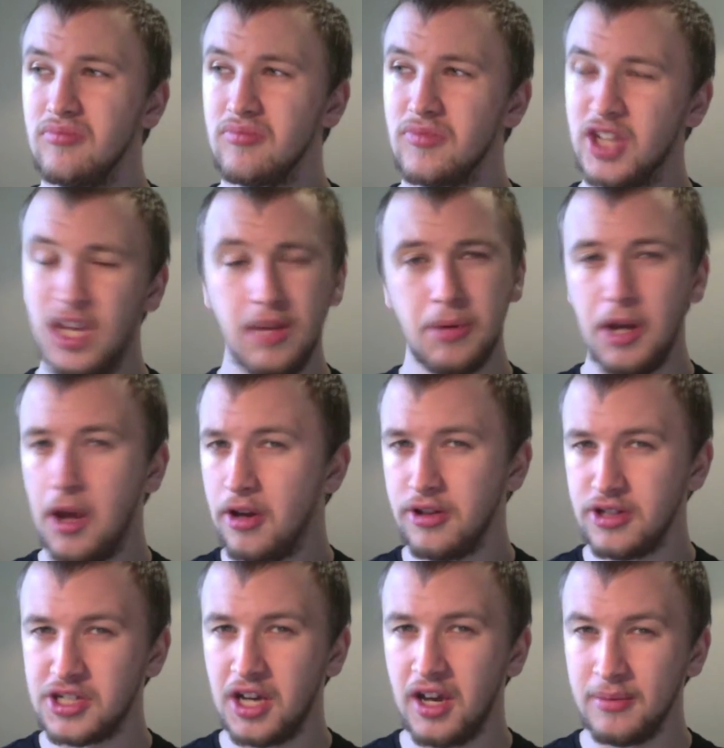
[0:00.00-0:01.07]
keep an eye on the
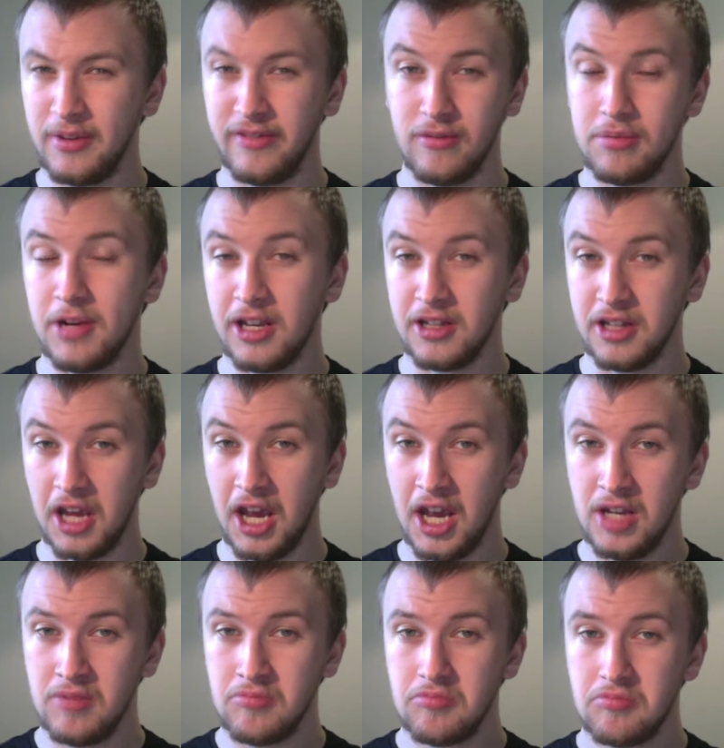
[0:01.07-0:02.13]
time if you're playing the
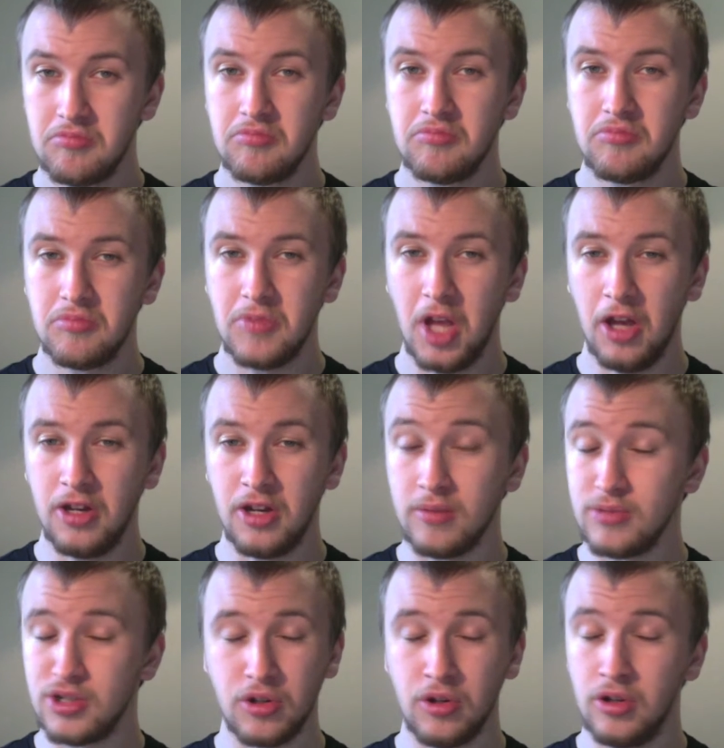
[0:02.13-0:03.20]
game, and I'm
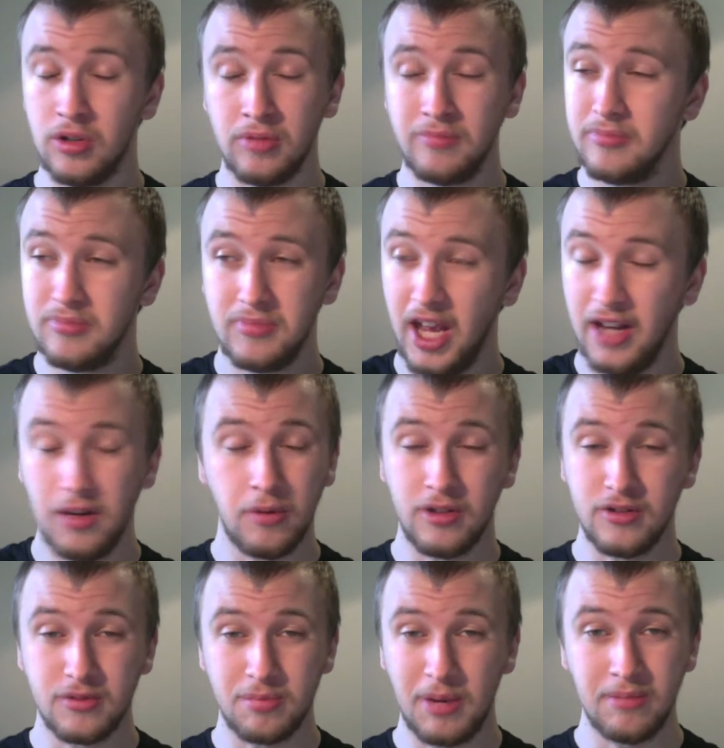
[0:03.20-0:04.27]
sure anyone
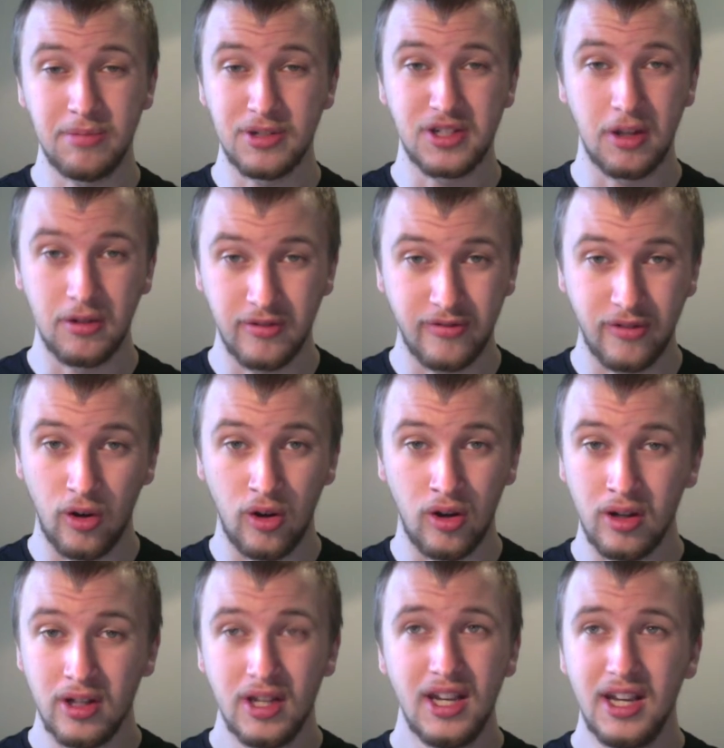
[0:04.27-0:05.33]
who's played Persona
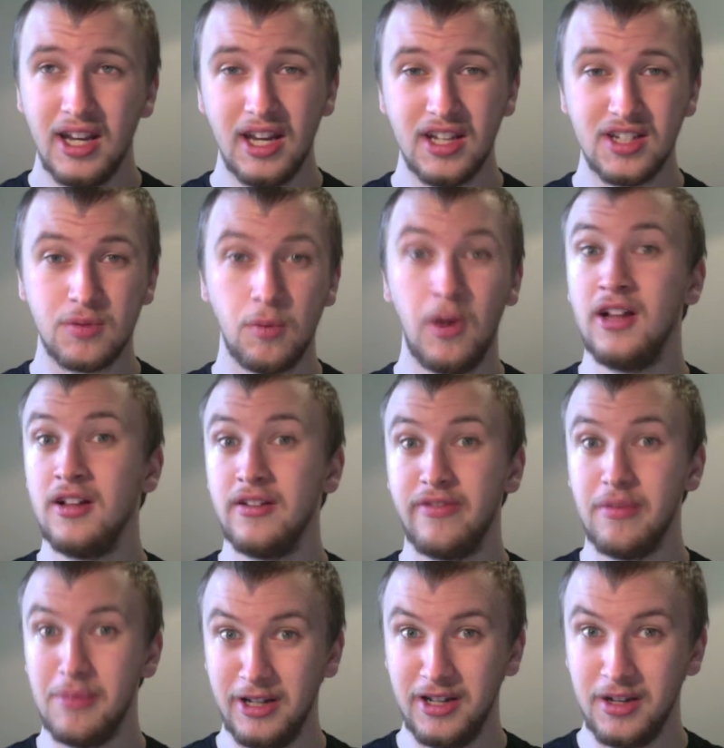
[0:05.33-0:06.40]
4 is well
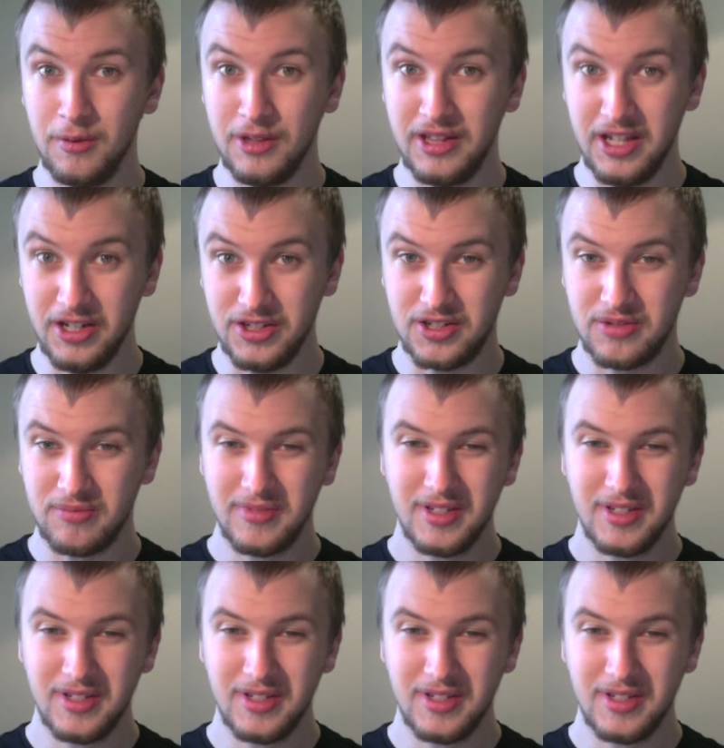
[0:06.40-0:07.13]
familiar with this.